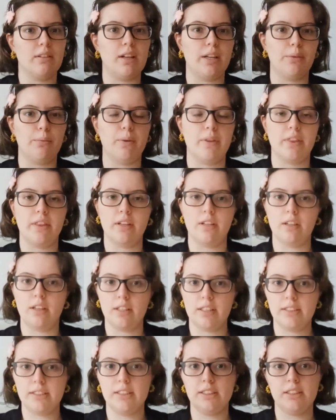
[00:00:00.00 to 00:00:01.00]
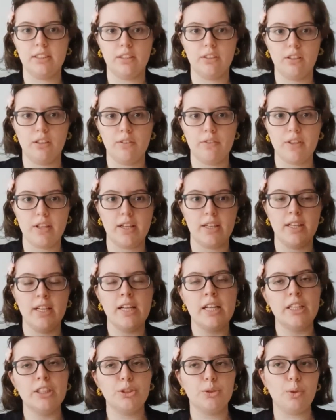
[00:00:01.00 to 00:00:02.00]
like with the goddesses and all of that,
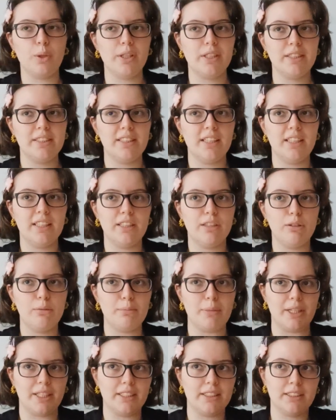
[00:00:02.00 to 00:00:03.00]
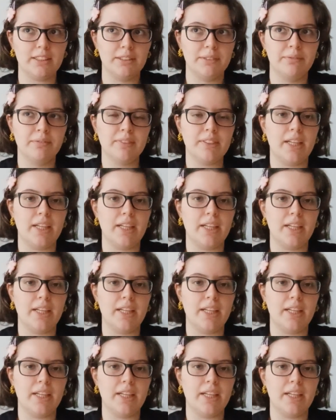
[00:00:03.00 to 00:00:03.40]
so I did a little mix,